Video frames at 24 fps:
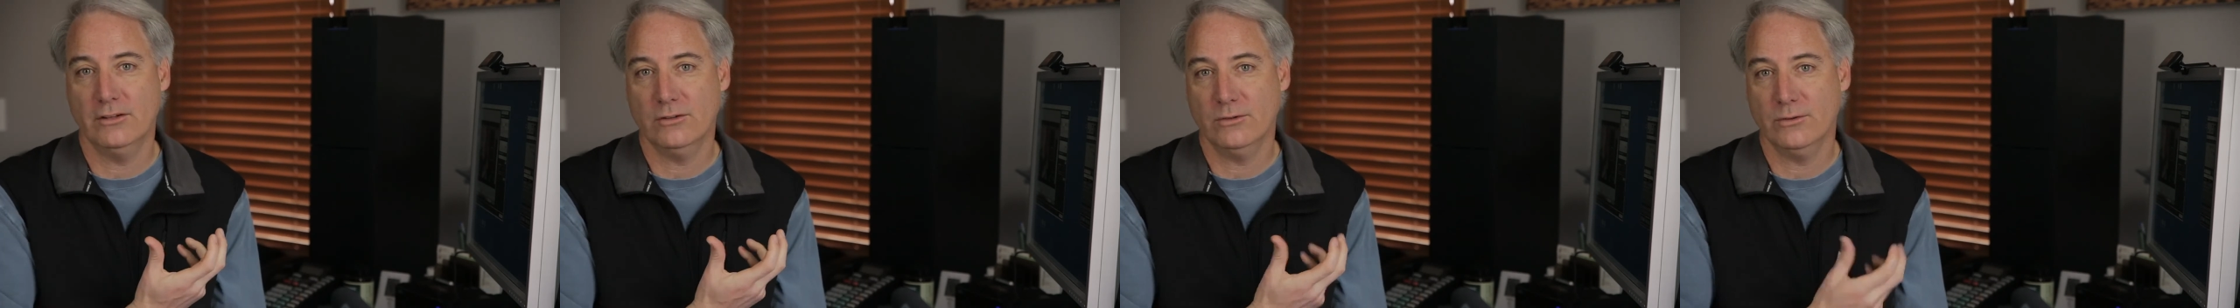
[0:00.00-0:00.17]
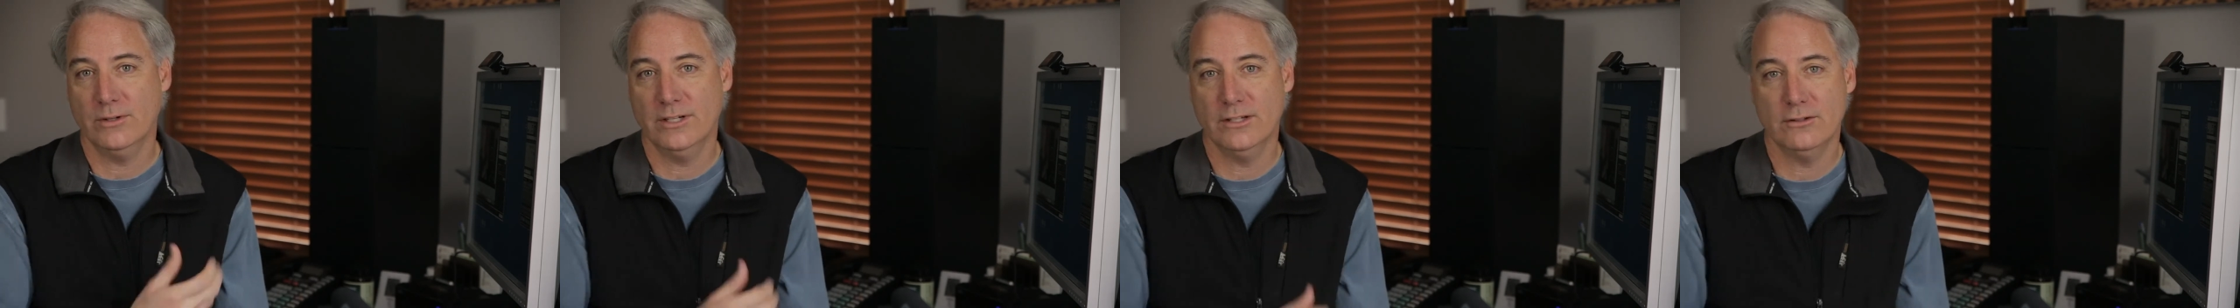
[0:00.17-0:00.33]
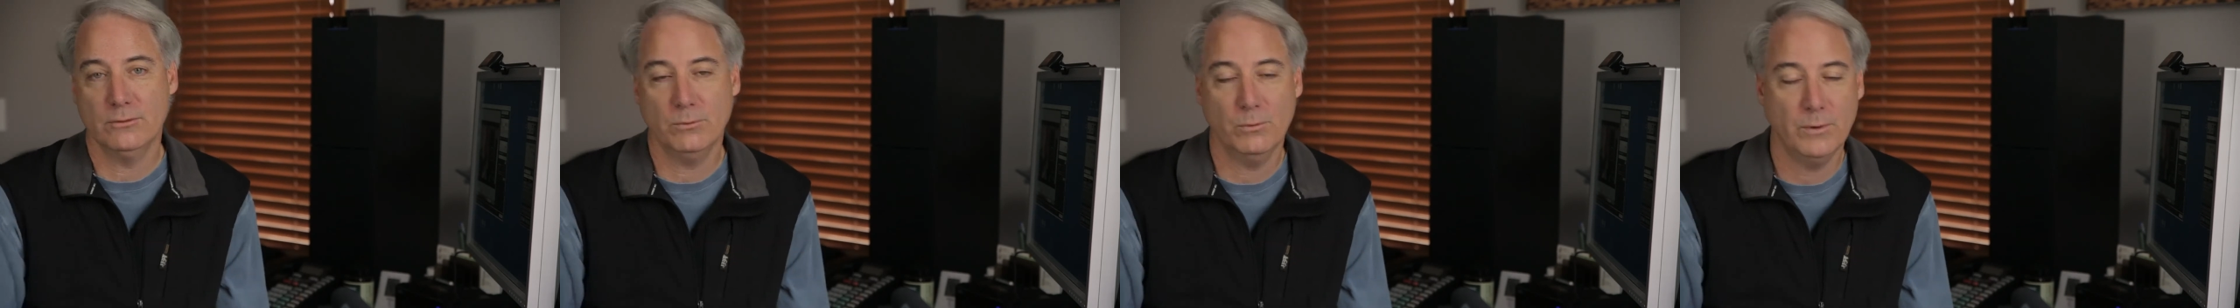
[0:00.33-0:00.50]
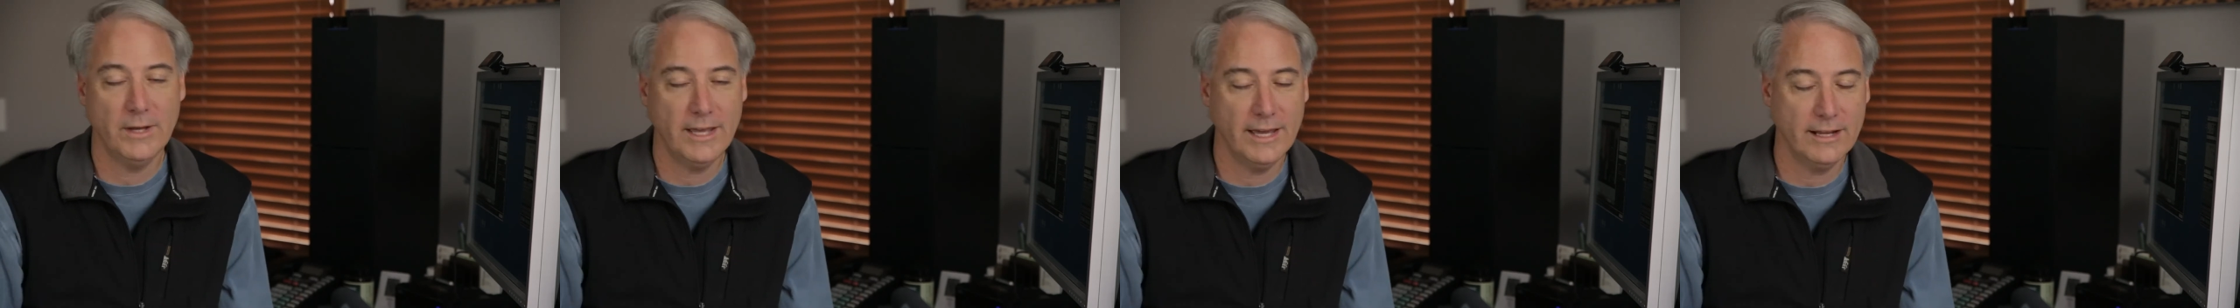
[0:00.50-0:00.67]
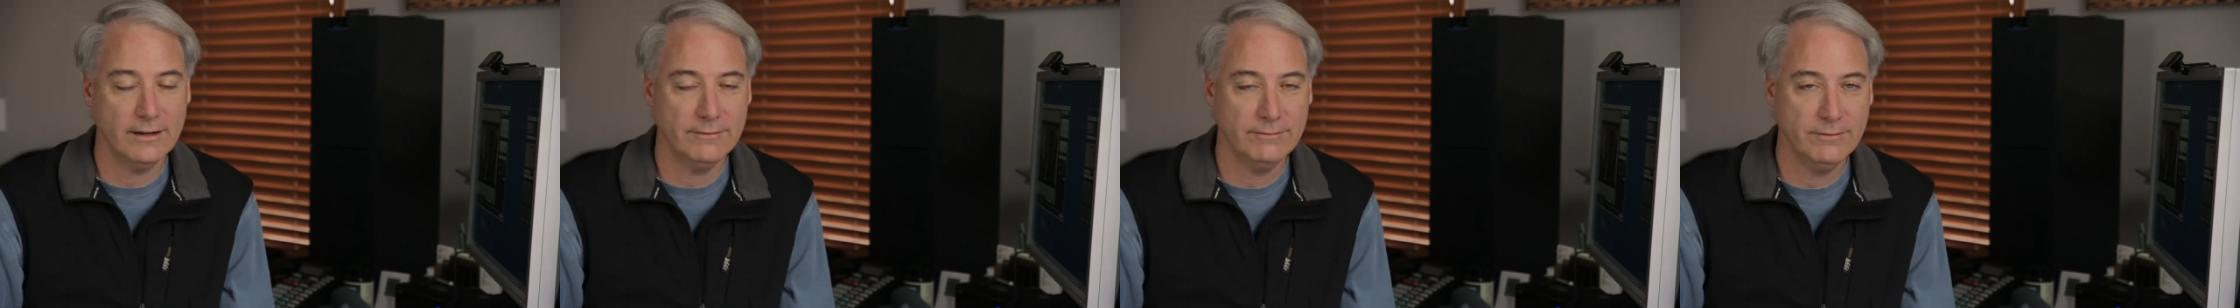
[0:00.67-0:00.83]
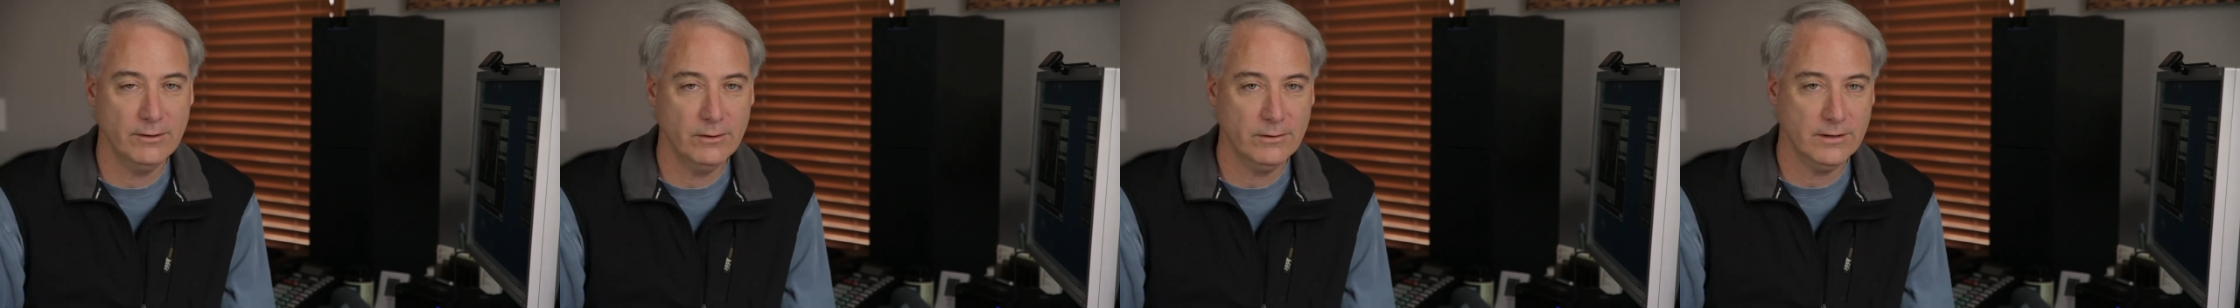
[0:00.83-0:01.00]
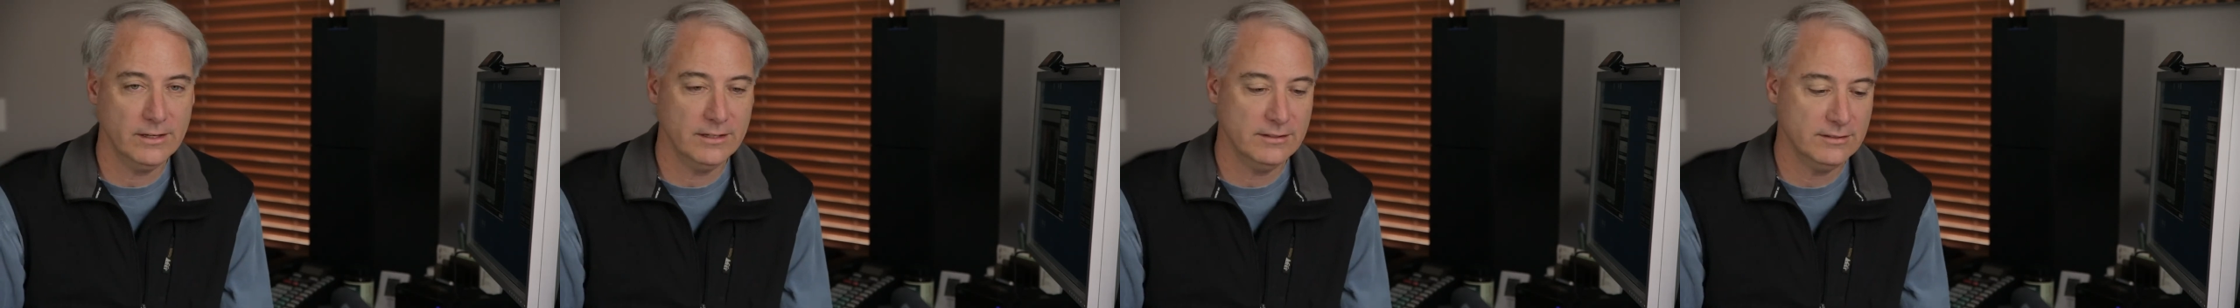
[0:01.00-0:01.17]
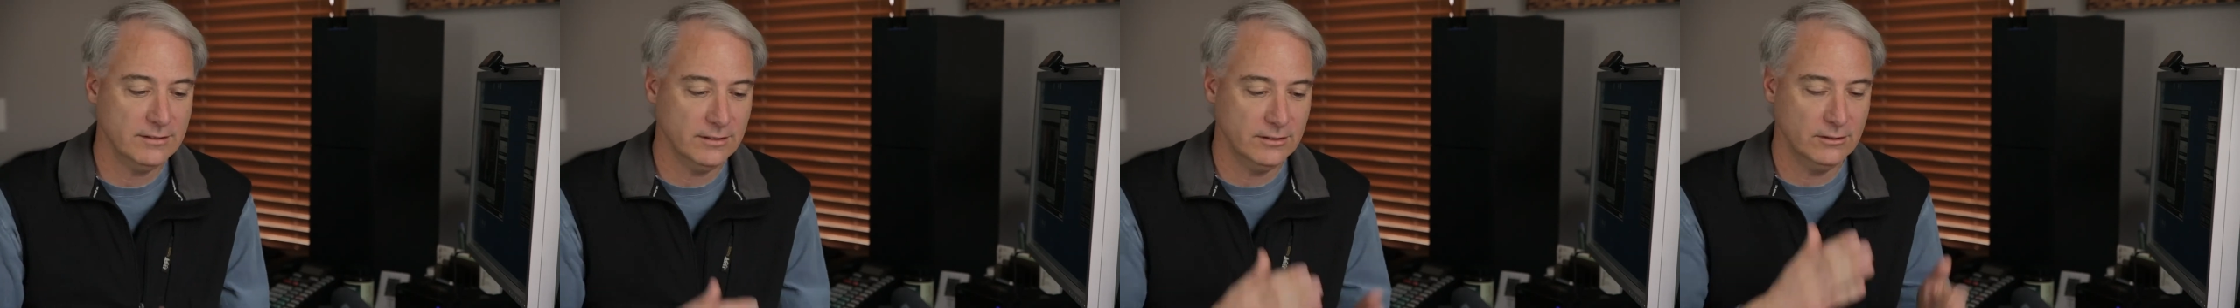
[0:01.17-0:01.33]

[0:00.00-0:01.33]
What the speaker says: trees way out of focus,